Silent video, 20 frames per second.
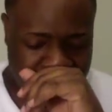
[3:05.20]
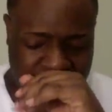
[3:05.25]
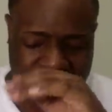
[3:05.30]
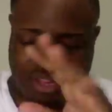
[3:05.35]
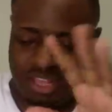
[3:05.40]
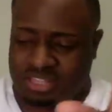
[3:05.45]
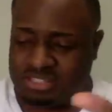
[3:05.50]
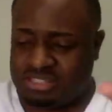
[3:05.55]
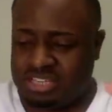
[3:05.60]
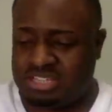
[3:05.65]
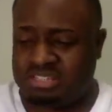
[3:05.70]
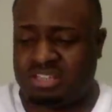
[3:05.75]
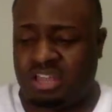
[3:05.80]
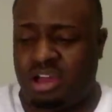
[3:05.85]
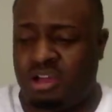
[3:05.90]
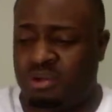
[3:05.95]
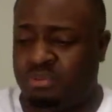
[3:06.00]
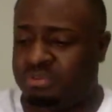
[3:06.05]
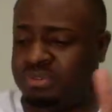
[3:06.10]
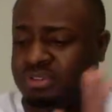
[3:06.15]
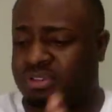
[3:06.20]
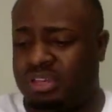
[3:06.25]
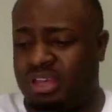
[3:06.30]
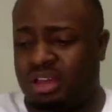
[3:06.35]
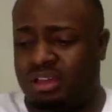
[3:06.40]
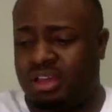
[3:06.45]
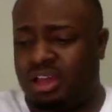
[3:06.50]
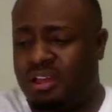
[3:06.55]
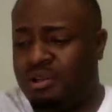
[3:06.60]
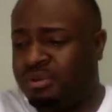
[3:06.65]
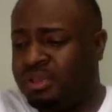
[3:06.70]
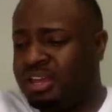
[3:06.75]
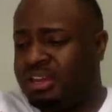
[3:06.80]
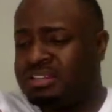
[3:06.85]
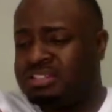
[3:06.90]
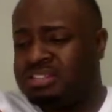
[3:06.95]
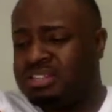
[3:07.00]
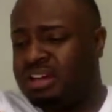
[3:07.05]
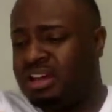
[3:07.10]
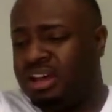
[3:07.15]
let's just go and get
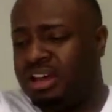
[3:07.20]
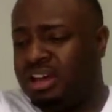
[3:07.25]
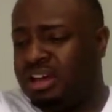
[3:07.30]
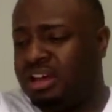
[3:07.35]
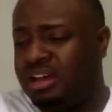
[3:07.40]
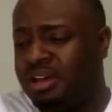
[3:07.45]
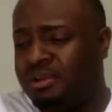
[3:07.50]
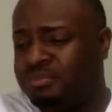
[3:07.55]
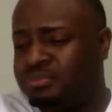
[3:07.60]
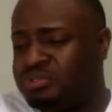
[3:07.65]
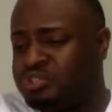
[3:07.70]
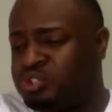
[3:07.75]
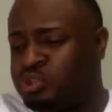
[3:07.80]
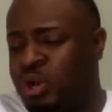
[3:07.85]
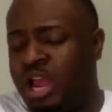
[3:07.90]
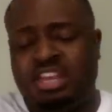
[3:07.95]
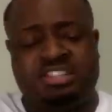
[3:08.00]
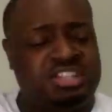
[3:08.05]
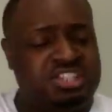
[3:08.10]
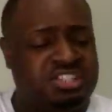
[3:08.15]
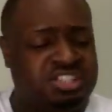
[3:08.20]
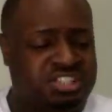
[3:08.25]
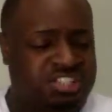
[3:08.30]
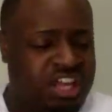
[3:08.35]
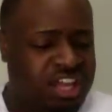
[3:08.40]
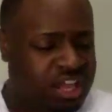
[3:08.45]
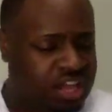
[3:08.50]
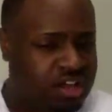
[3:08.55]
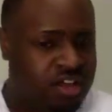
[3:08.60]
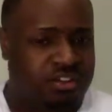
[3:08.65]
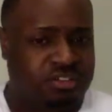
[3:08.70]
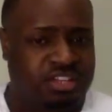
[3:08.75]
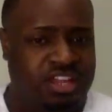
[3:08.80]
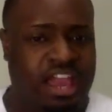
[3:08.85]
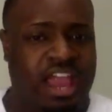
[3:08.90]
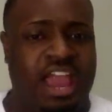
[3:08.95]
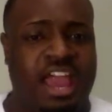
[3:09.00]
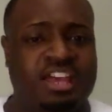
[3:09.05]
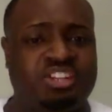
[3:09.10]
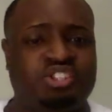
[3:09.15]
it to Tracy Steele.
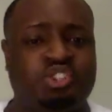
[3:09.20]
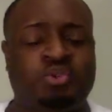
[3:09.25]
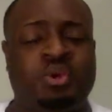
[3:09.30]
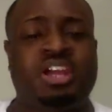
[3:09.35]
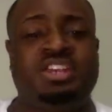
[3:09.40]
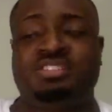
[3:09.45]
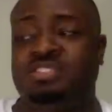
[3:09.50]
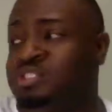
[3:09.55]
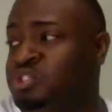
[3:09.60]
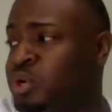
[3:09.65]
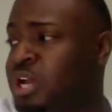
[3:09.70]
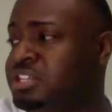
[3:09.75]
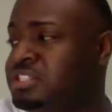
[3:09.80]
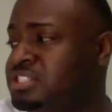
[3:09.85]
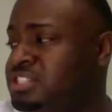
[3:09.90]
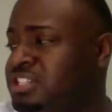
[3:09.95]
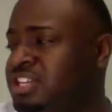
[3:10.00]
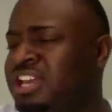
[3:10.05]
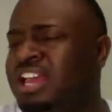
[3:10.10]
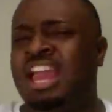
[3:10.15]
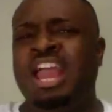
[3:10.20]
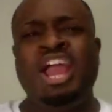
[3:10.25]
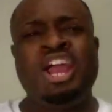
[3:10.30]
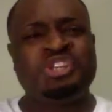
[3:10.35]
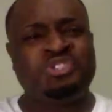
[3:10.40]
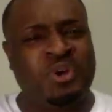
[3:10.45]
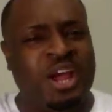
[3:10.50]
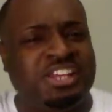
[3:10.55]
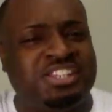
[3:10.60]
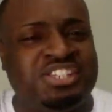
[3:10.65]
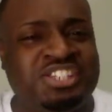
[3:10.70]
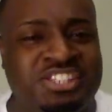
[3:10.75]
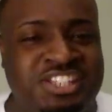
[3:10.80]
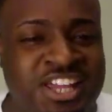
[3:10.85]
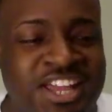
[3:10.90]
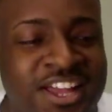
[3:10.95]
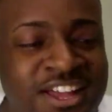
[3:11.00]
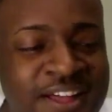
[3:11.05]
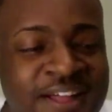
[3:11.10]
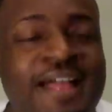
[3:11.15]
Yes, Tracy Steele. Tracy
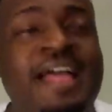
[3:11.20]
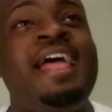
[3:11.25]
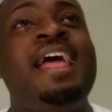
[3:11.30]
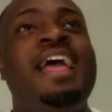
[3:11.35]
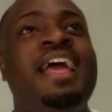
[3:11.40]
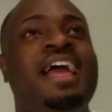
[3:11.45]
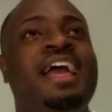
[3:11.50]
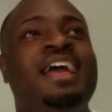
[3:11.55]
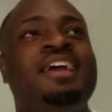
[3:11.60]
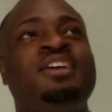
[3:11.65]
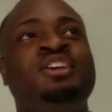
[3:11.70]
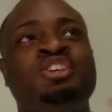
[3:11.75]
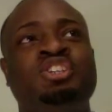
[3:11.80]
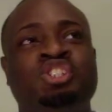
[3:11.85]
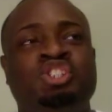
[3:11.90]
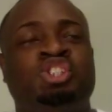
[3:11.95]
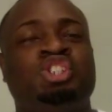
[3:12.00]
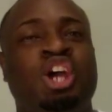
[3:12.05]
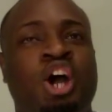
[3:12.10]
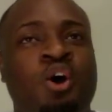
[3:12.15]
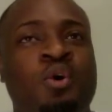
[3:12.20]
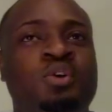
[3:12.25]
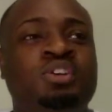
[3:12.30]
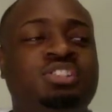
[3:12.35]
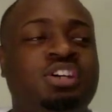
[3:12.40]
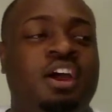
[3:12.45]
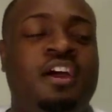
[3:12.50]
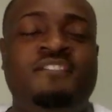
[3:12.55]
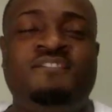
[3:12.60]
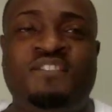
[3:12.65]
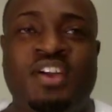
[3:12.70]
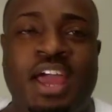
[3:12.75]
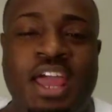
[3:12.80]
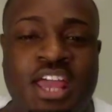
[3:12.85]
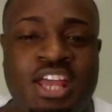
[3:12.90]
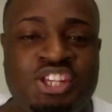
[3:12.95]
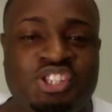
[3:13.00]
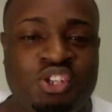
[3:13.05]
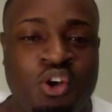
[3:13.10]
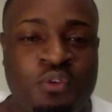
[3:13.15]
Steele shows her
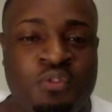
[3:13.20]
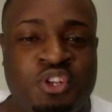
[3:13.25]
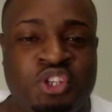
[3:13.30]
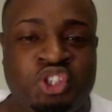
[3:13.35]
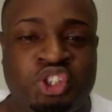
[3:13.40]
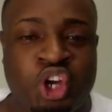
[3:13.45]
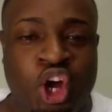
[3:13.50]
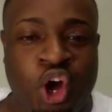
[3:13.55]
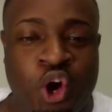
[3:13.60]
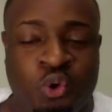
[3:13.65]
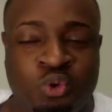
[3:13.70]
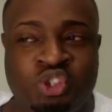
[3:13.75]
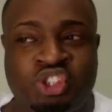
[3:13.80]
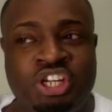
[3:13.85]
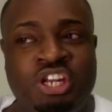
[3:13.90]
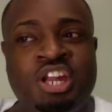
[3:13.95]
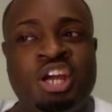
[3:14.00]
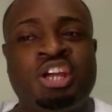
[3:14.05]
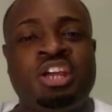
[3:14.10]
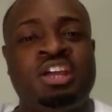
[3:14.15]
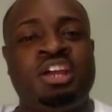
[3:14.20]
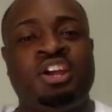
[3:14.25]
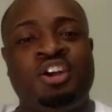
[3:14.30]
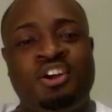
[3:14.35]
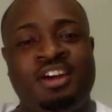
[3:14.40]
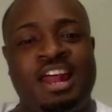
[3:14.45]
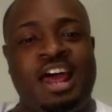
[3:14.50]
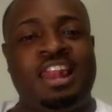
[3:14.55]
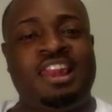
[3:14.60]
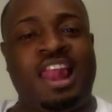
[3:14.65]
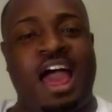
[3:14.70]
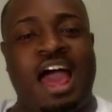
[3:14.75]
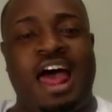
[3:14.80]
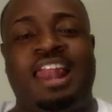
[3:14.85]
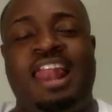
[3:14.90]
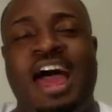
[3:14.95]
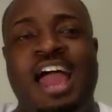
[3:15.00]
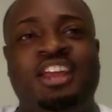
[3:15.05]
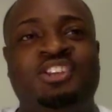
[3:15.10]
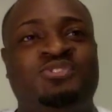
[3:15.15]
face on the show. She looking good. I
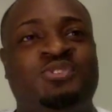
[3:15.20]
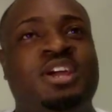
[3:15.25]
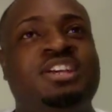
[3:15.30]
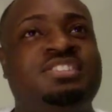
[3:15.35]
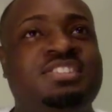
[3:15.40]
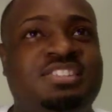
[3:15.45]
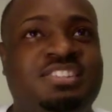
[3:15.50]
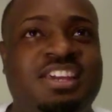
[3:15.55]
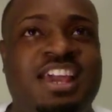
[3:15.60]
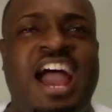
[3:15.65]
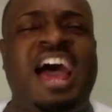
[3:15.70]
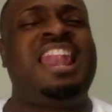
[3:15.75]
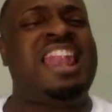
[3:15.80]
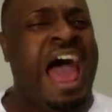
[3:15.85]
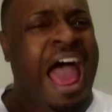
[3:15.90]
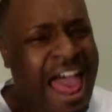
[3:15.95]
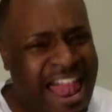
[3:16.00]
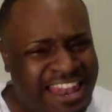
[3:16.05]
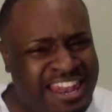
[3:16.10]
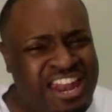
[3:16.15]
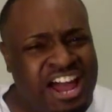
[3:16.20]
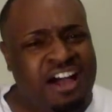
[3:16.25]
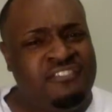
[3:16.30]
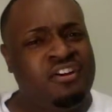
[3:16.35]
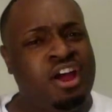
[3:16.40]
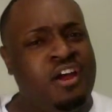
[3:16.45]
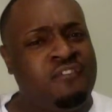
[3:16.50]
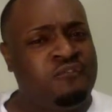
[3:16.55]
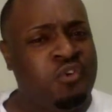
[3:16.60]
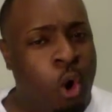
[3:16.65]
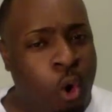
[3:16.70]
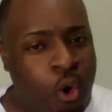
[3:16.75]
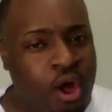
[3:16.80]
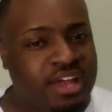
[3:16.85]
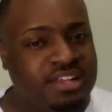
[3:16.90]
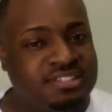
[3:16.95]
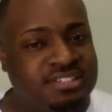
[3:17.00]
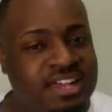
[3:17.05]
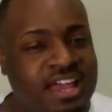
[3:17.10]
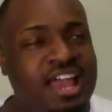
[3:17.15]
like Tracy Steele. I love her
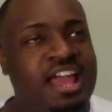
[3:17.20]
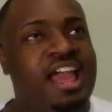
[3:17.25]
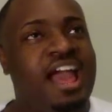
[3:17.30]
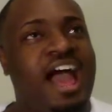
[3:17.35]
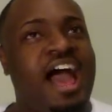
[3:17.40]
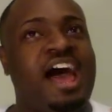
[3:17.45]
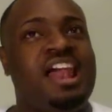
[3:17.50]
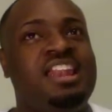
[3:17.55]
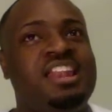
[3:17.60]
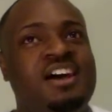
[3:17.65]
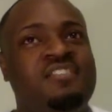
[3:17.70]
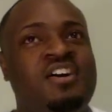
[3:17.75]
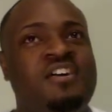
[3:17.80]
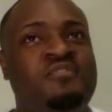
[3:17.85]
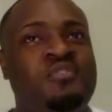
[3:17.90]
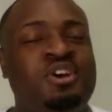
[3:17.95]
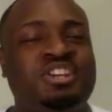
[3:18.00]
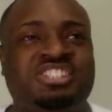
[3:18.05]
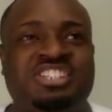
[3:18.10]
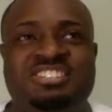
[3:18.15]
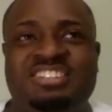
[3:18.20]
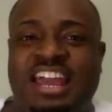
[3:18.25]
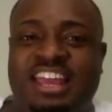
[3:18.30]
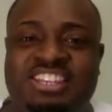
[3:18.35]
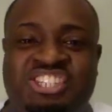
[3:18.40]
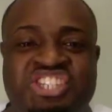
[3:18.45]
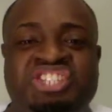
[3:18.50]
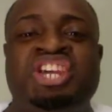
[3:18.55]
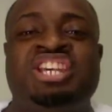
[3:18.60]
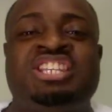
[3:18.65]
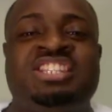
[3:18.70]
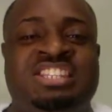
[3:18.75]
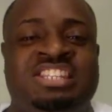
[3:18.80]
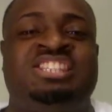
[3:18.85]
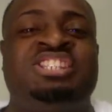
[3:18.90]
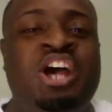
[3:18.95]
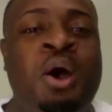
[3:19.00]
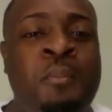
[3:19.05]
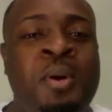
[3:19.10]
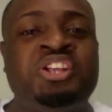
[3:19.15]
voice. I love her voice. She's like, she just
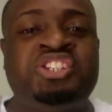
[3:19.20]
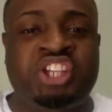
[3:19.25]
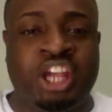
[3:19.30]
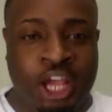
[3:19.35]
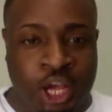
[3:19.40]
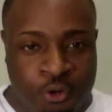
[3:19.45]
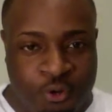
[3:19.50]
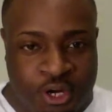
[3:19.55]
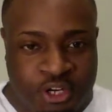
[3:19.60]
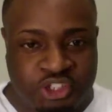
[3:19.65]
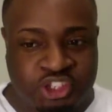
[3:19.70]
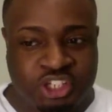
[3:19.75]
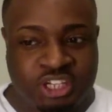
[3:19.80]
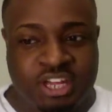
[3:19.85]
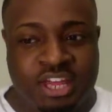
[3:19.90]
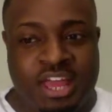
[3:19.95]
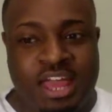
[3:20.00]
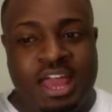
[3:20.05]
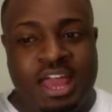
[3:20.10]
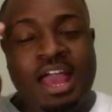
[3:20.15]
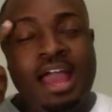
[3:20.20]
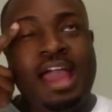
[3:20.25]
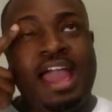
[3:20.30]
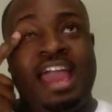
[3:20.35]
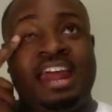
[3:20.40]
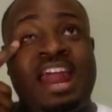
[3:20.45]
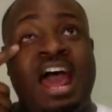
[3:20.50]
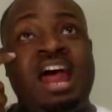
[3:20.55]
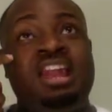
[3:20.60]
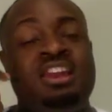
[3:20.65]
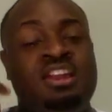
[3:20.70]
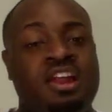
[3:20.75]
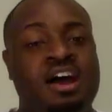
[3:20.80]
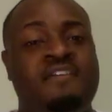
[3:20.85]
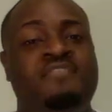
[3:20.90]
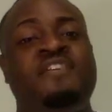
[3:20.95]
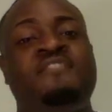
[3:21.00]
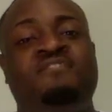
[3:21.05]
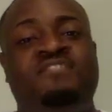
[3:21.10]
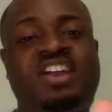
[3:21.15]
so much energy. And I
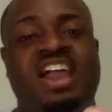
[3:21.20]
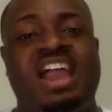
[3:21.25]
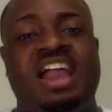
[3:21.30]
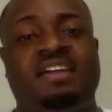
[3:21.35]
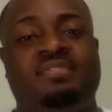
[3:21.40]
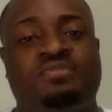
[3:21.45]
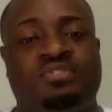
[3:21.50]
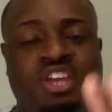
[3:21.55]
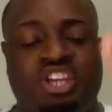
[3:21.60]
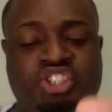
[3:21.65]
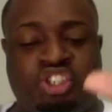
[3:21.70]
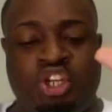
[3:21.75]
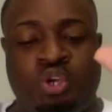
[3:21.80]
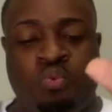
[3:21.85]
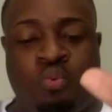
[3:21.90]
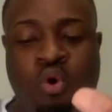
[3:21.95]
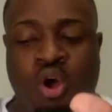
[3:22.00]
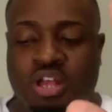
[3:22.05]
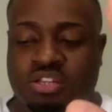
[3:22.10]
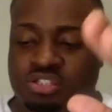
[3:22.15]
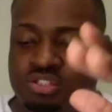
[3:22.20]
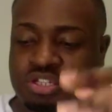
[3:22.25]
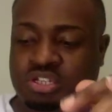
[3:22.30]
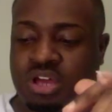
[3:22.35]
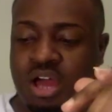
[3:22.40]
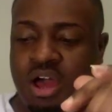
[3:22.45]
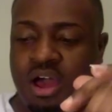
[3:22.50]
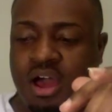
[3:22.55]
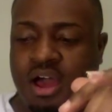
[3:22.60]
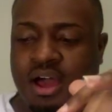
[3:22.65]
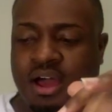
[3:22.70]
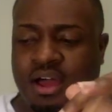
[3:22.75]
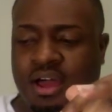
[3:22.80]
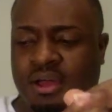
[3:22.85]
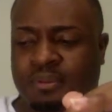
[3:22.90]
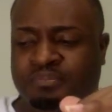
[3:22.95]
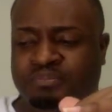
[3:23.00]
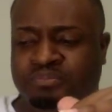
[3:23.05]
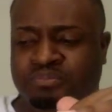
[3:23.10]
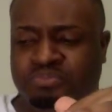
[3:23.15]
love the fact that she wants
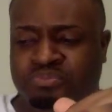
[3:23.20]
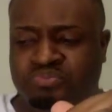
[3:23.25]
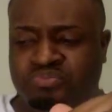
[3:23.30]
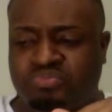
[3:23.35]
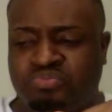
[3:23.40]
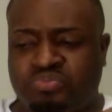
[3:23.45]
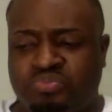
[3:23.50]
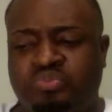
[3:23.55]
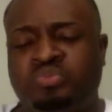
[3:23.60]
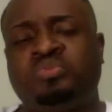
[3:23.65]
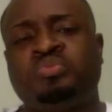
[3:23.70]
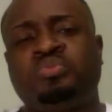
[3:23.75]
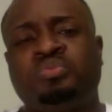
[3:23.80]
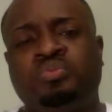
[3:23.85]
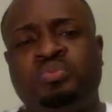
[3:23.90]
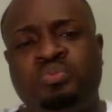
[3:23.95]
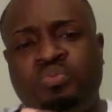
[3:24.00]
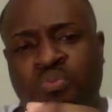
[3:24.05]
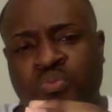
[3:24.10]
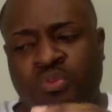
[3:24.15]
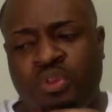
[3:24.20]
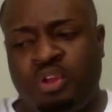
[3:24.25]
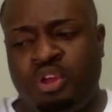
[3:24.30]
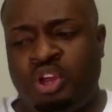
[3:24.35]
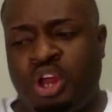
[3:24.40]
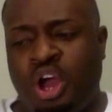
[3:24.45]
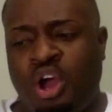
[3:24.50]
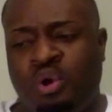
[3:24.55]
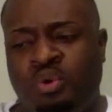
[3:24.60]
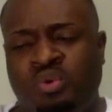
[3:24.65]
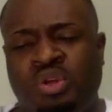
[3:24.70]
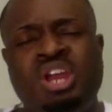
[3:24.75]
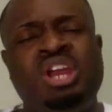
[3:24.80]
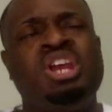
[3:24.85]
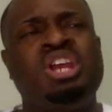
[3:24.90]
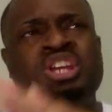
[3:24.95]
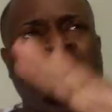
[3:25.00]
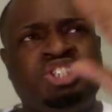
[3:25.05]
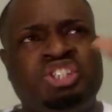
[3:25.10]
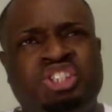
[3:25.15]
to, you know,
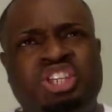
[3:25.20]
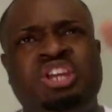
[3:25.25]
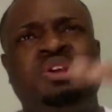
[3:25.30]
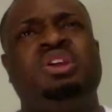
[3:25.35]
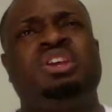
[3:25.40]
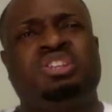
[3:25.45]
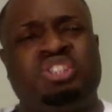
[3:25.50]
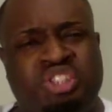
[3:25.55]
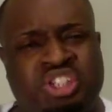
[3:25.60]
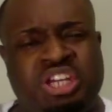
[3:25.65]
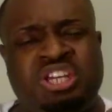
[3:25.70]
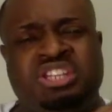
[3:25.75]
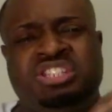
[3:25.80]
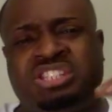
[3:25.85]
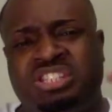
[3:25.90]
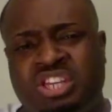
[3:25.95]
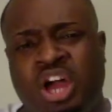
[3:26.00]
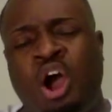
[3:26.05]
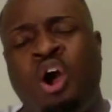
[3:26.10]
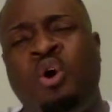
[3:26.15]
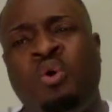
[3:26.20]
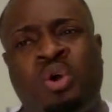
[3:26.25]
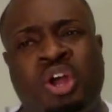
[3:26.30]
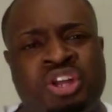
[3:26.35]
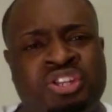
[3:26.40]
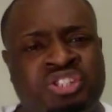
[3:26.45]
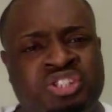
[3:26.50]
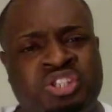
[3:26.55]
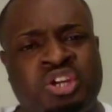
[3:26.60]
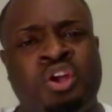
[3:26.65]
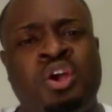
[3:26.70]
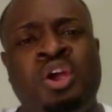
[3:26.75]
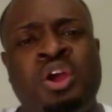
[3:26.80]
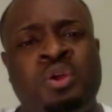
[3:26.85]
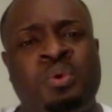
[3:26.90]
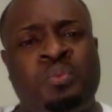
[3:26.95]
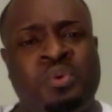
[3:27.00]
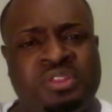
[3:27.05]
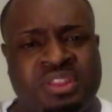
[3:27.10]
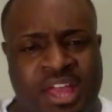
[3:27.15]
she's so
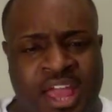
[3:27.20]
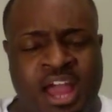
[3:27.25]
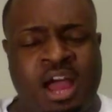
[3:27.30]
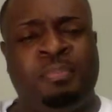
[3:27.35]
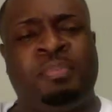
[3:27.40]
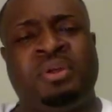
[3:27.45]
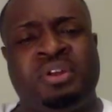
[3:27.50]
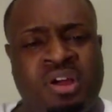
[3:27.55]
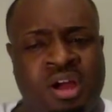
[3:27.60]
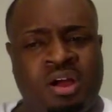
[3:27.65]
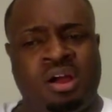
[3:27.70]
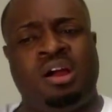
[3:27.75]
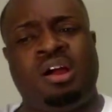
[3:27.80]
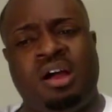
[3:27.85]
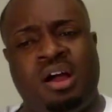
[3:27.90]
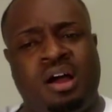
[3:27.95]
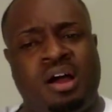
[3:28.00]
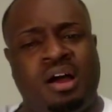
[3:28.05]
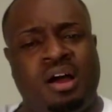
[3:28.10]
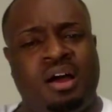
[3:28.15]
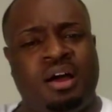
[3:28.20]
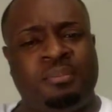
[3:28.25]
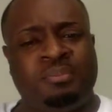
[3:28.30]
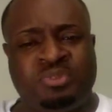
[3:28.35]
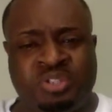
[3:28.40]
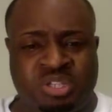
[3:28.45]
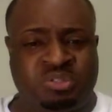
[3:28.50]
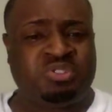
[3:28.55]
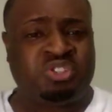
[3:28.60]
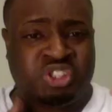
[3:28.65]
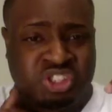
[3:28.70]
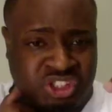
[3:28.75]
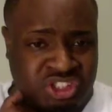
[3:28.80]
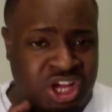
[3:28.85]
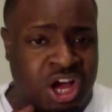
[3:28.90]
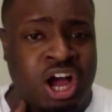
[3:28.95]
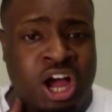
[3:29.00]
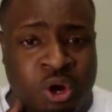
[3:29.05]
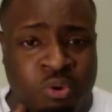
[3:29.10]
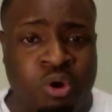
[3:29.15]
concerned with helping her
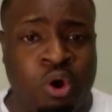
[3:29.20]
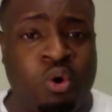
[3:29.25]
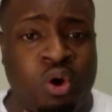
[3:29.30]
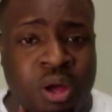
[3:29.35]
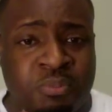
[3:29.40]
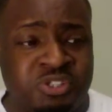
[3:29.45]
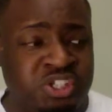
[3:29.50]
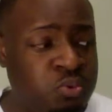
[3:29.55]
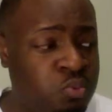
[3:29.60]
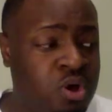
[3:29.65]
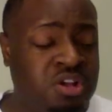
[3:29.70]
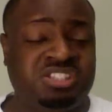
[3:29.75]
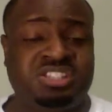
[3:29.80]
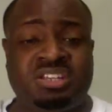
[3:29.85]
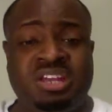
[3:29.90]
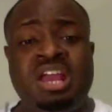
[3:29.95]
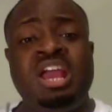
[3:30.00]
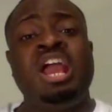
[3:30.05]
son grow up. She wants